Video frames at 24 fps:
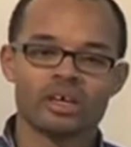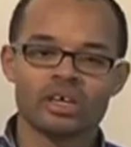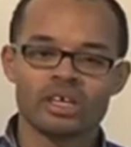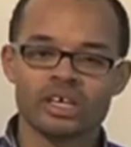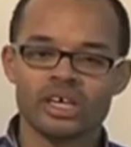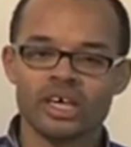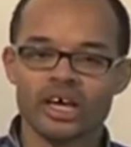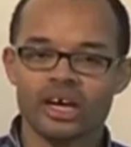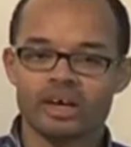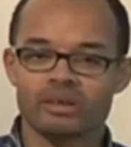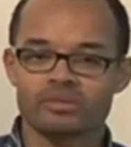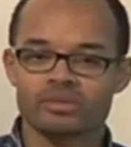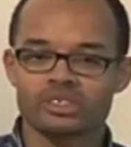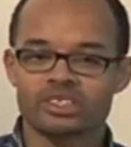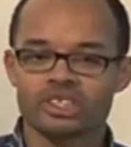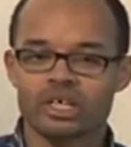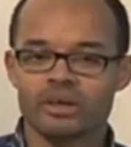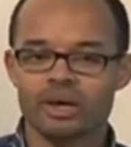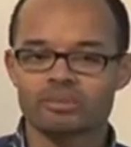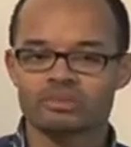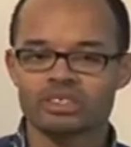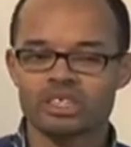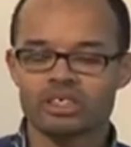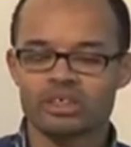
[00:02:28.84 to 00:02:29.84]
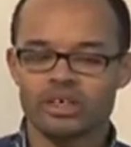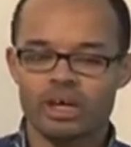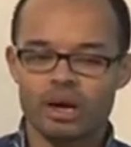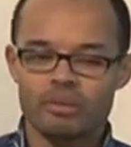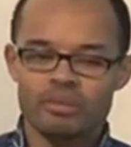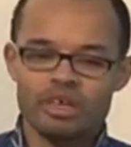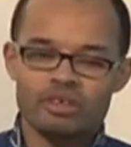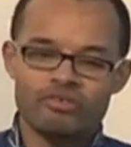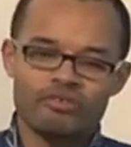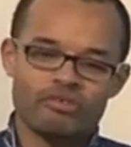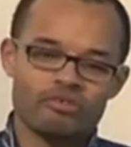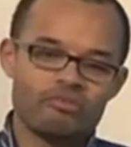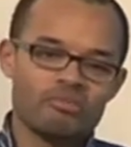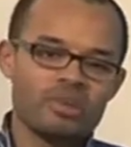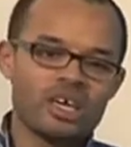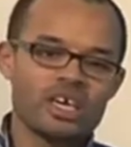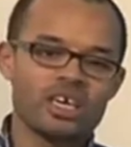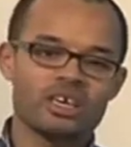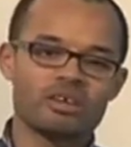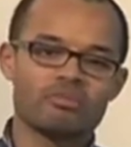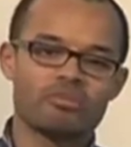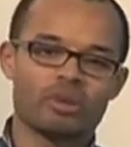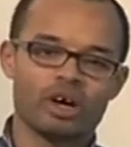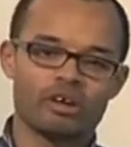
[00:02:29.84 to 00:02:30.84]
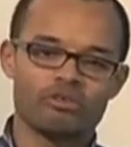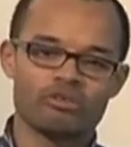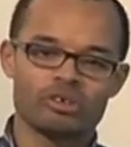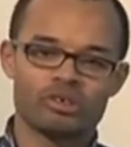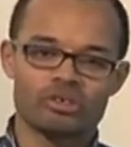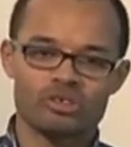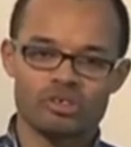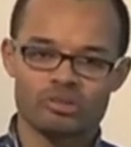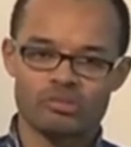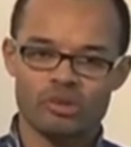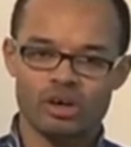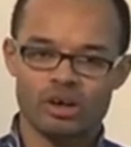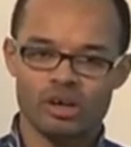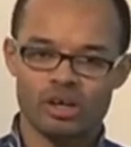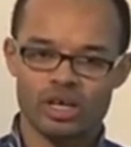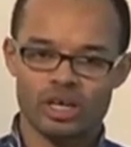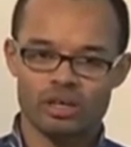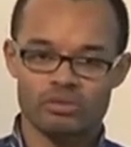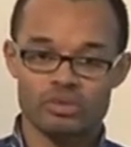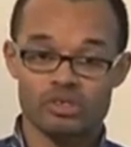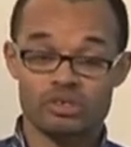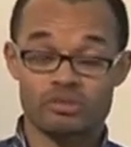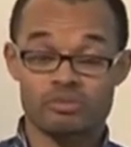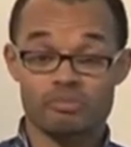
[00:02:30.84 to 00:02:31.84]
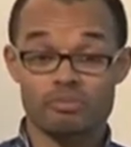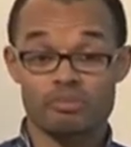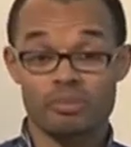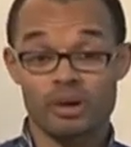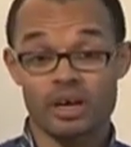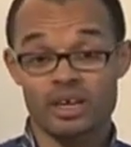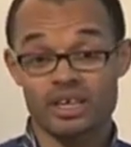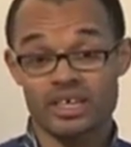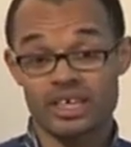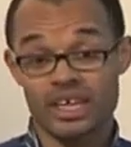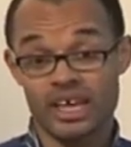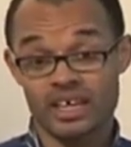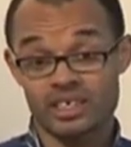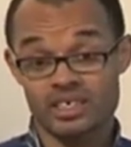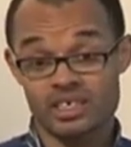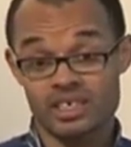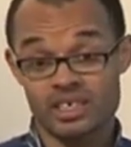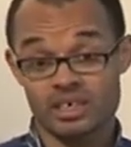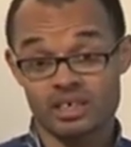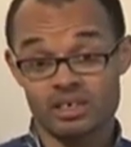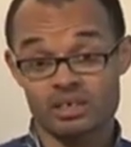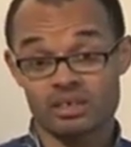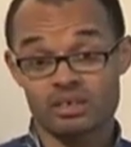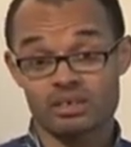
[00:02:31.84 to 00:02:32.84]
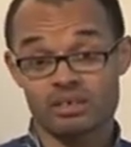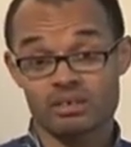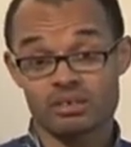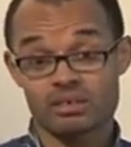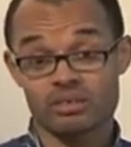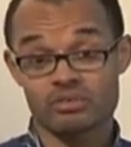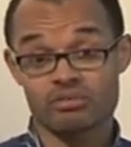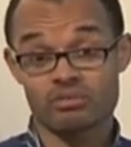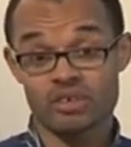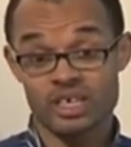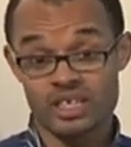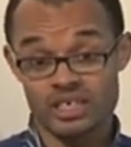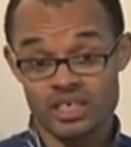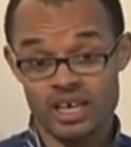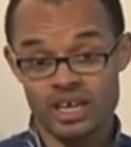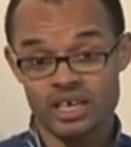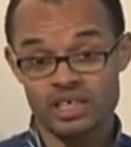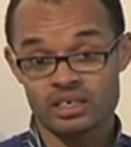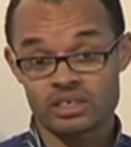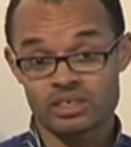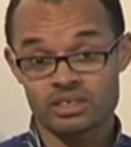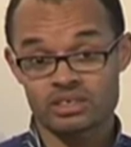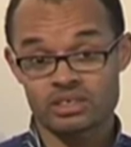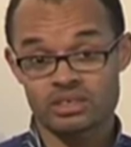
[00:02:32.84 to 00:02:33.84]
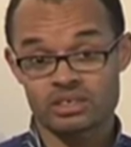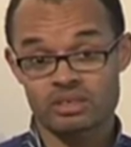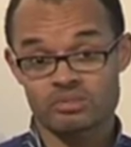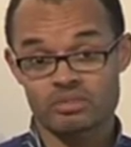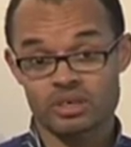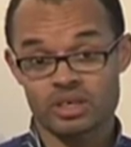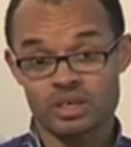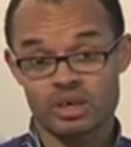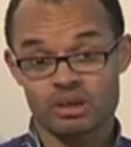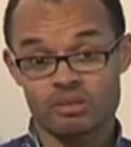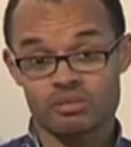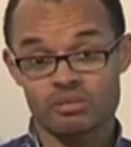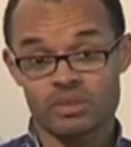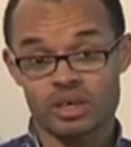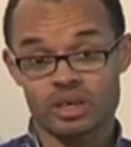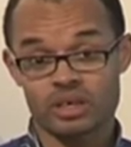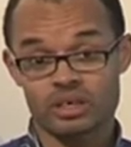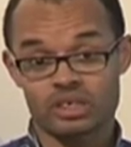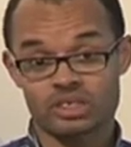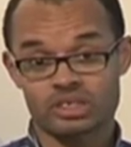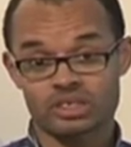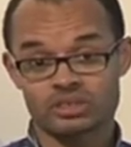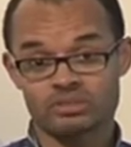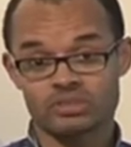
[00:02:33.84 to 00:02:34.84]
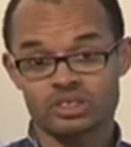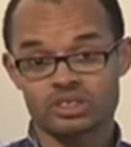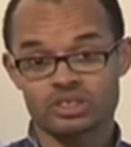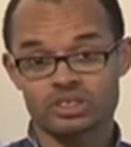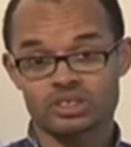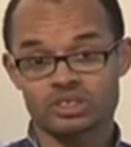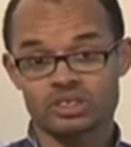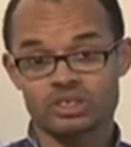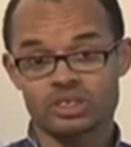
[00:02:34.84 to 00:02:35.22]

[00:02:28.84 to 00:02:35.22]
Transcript: Yeah, so absolutely. I mean, for me, my route to market was by getting retailers to become my customers.